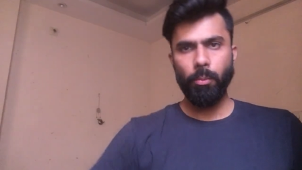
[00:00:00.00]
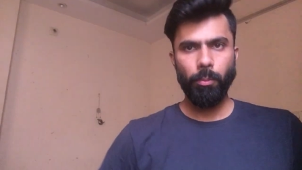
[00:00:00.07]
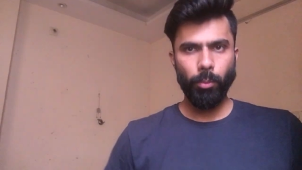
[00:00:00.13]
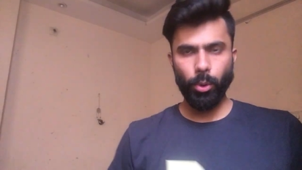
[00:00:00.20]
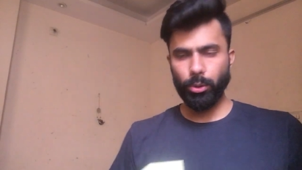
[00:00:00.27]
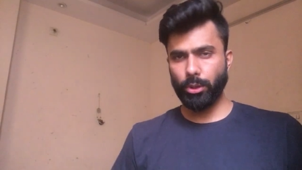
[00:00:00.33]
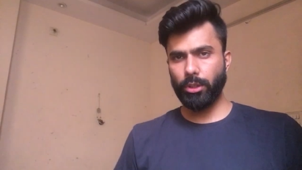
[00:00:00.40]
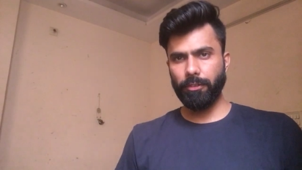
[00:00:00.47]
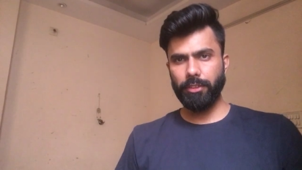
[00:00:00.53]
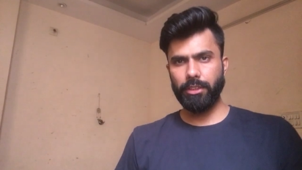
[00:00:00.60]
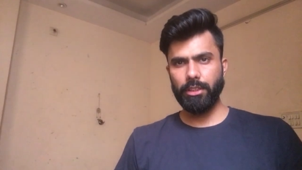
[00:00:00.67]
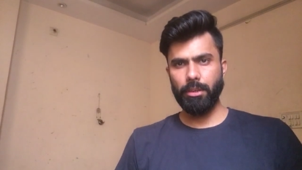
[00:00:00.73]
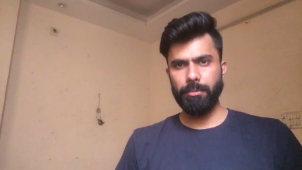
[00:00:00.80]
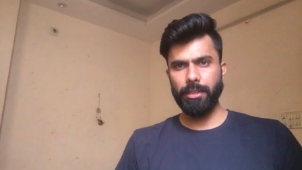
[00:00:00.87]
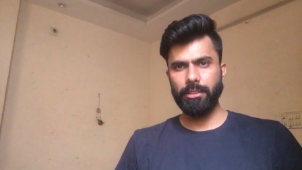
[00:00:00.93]
Most of the
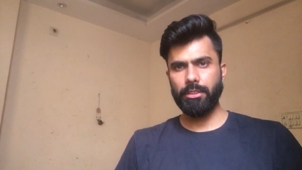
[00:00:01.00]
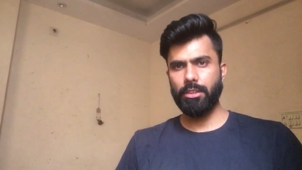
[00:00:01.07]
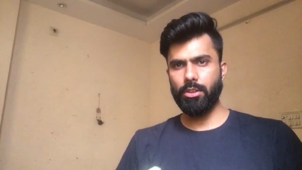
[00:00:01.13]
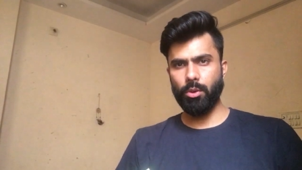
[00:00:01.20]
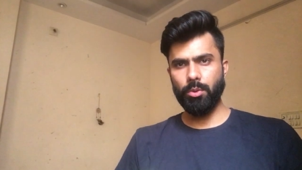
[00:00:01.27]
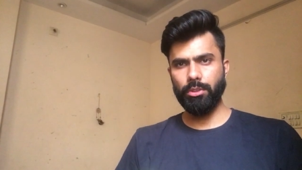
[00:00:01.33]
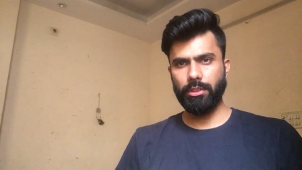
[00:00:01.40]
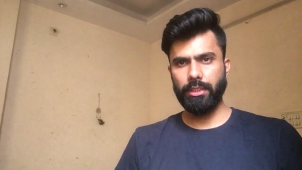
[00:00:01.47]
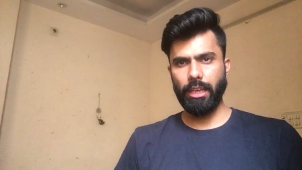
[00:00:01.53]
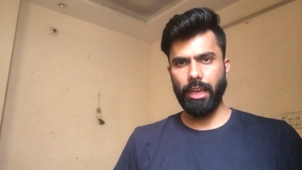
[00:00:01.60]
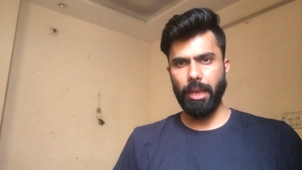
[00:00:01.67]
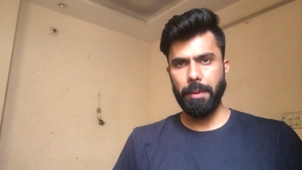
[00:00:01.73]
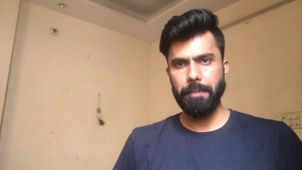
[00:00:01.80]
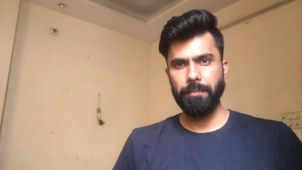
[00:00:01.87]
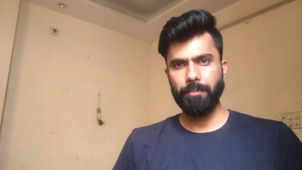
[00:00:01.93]
Germans don't
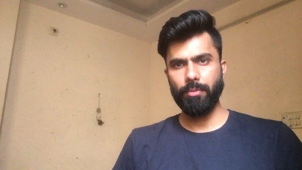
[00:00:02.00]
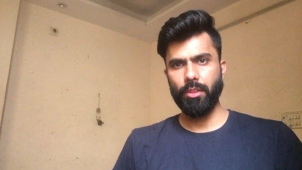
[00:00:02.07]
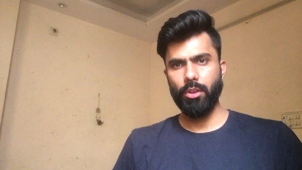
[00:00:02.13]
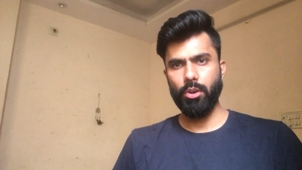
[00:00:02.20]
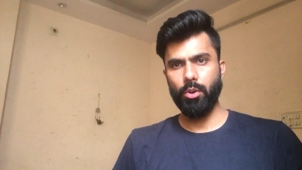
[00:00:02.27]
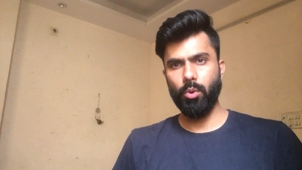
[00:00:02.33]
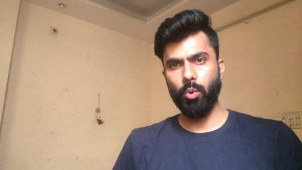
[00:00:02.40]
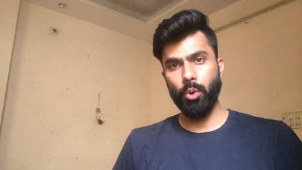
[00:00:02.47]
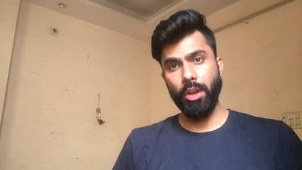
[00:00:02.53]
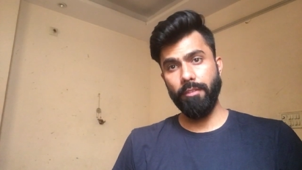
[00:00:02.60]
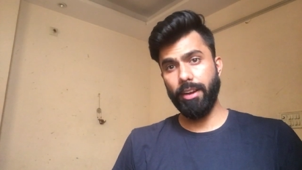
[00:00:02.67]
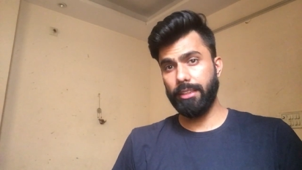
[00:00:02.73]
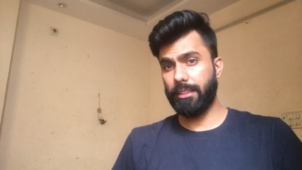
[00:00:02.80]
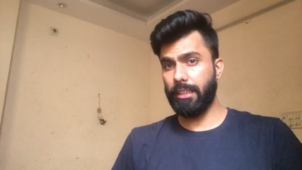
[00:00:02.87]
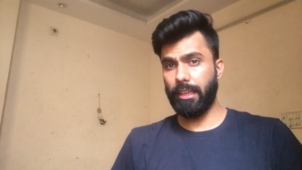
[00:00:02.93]
say
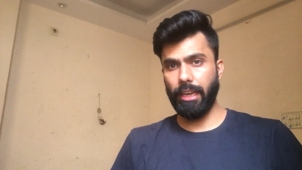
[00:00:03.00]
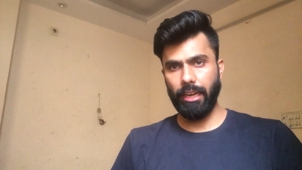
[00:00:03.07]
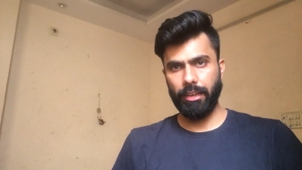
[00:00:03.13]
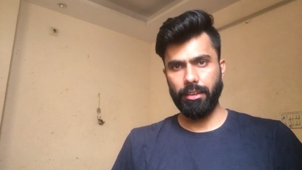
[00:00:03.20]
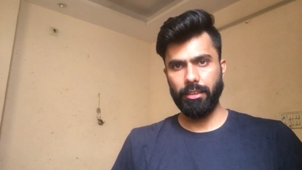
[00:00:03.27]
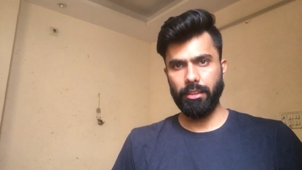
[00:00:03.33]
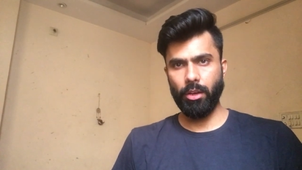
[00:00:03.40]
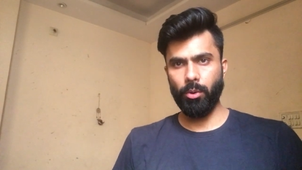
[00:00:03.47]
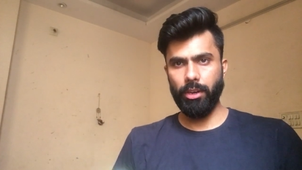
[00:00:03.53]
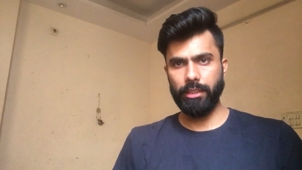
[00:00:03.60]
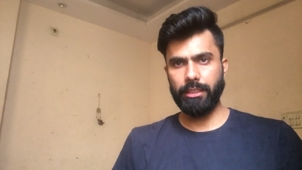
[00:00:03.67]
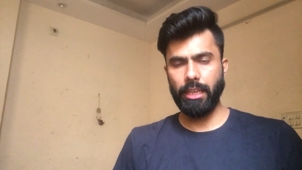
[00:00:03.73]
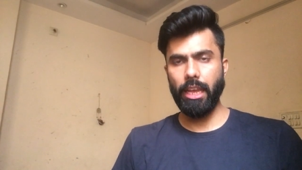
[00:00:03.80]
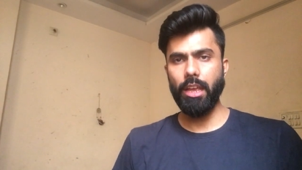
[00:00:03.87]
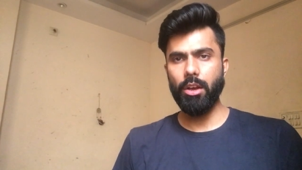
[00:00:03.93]
Universität, they only
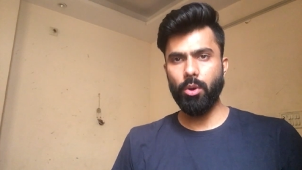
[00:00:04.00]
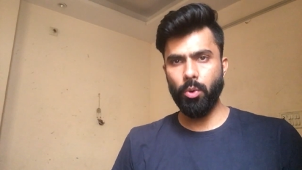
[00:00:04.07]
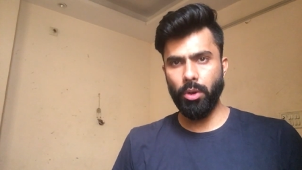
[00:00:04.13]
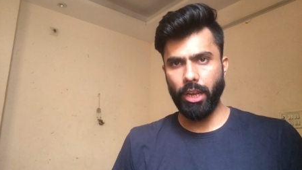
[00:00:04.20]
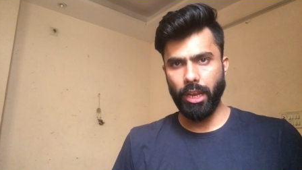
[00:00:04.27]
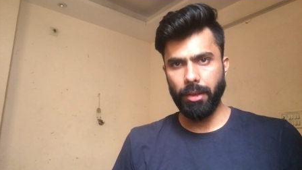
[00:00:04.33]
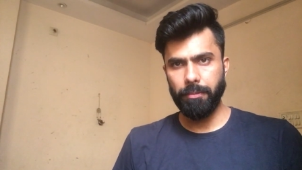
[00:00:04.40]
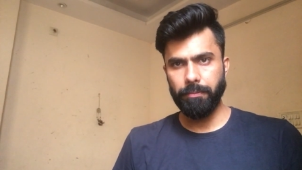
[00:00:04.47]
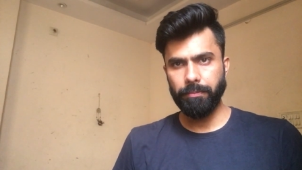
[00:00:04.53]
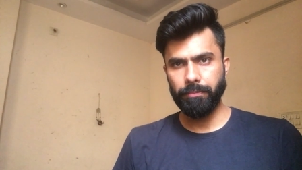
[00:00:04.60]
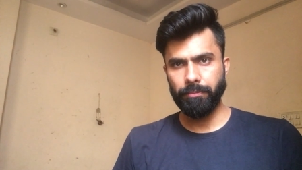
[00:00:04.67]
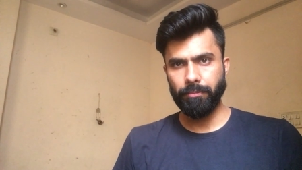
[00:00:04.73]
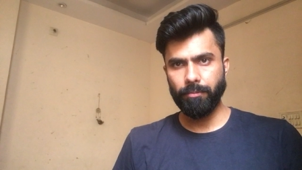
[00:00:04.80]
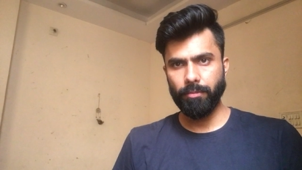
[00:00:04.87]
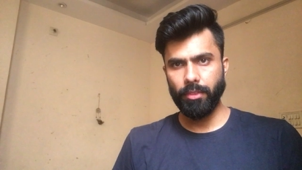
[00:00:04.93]
say Uni.
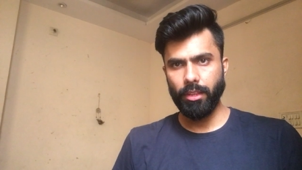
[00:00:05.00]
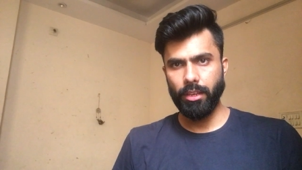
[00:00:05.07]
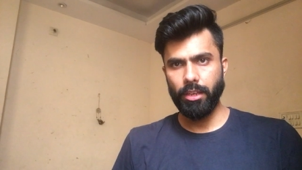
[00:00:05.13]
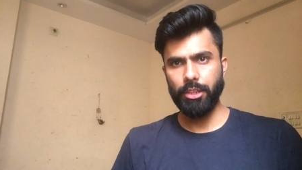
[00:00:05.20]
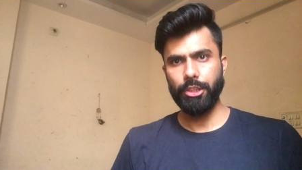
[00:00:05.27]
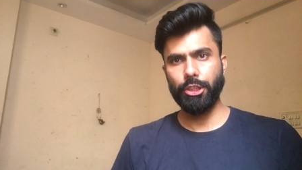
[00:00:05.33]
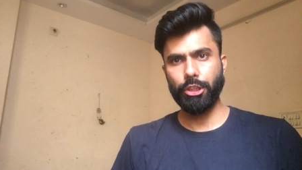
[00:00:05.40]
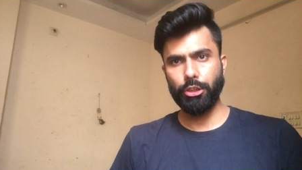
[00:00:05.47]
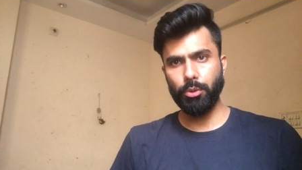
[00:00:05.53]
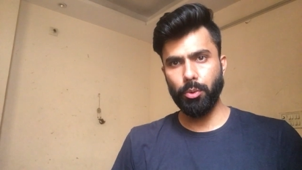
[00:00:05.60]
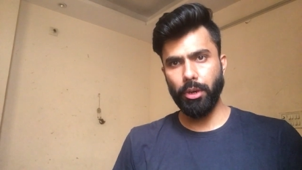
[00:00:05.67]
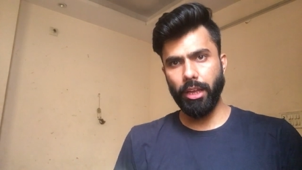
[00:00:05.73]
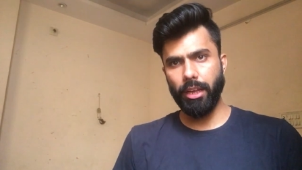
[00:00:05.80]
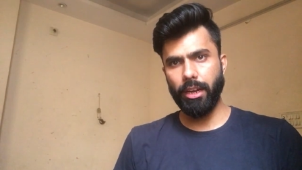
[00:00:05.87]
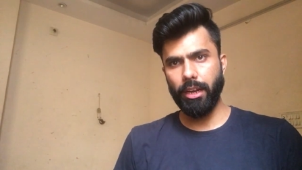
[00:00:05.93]

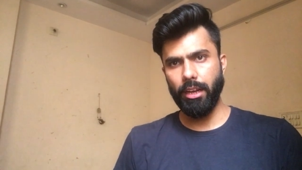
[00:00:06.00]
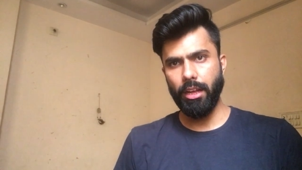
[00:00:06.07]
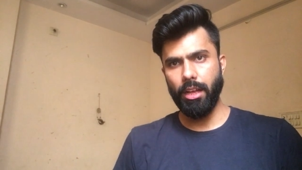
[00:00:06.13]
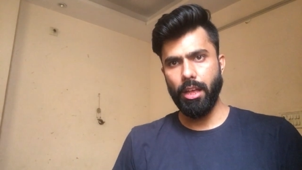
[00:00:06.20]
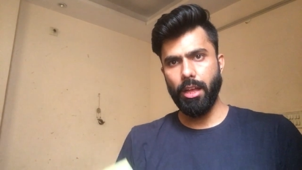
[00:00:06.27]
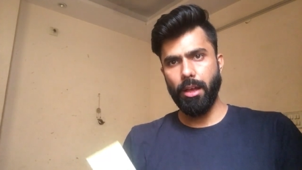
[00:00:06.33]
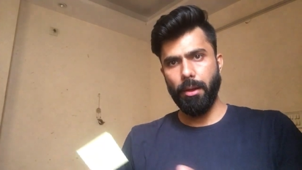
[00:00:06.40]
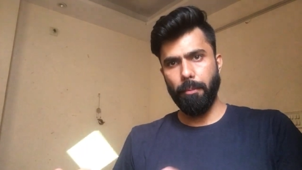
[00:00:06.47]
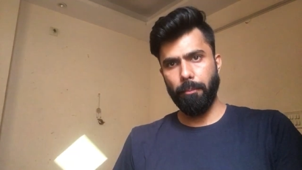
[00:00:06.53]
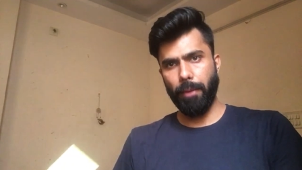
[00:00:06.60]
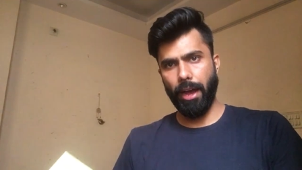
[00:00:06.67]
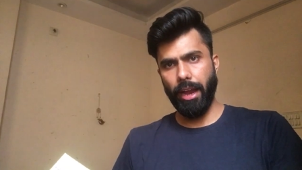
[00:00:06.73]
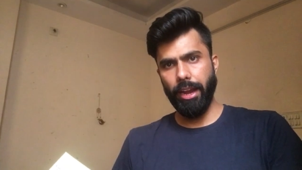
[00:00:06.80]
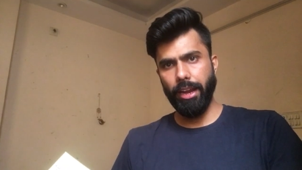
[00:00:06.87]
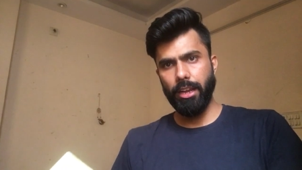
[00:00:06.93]
Studiere
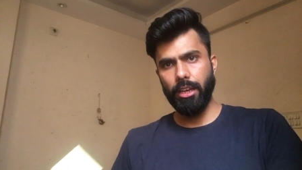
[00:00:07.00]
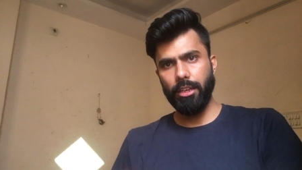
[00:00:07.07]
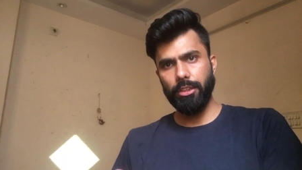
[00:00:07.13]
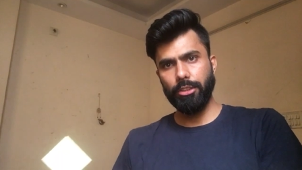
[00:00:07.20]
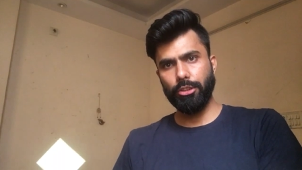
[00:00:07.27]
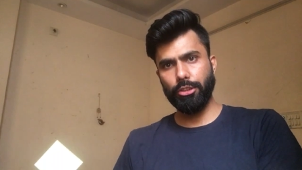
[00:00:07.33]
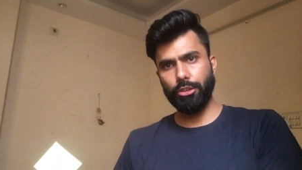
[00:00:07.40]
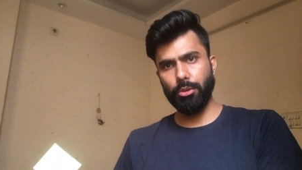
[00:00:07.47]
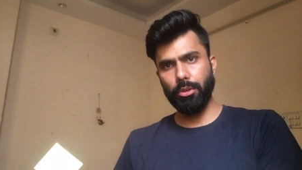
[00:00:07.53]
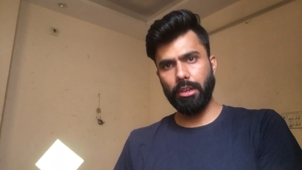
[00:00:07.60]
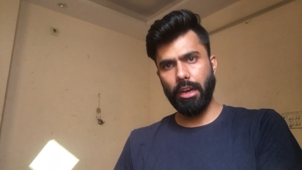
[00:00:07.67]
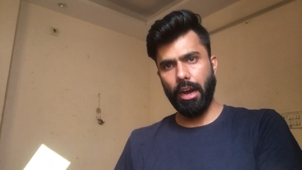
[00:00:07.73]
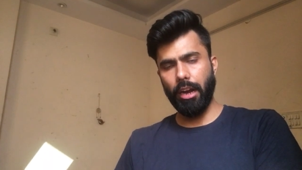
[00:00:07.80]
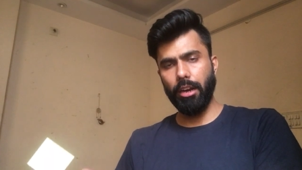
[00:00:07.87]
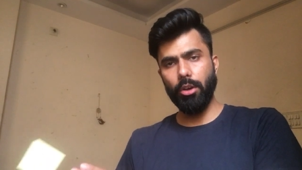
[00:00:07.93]
by
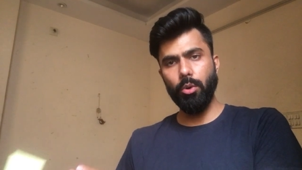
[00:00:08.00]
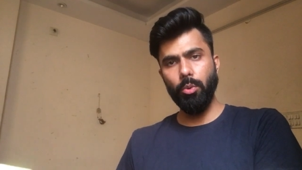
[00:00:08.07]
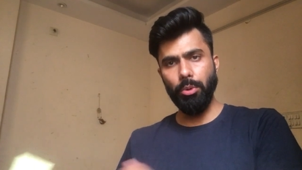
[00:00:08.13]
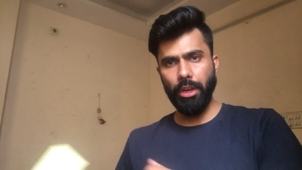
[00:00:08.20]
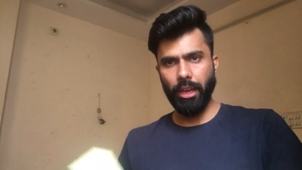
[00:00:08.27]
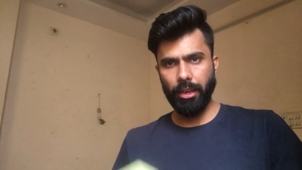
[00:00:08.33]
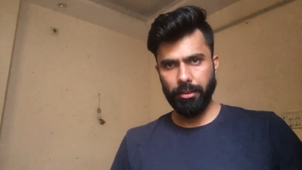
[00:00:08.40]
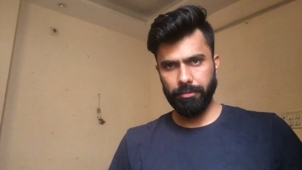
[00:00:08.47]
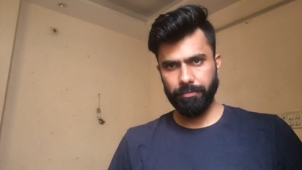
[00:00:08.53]
Stuttgart Uni.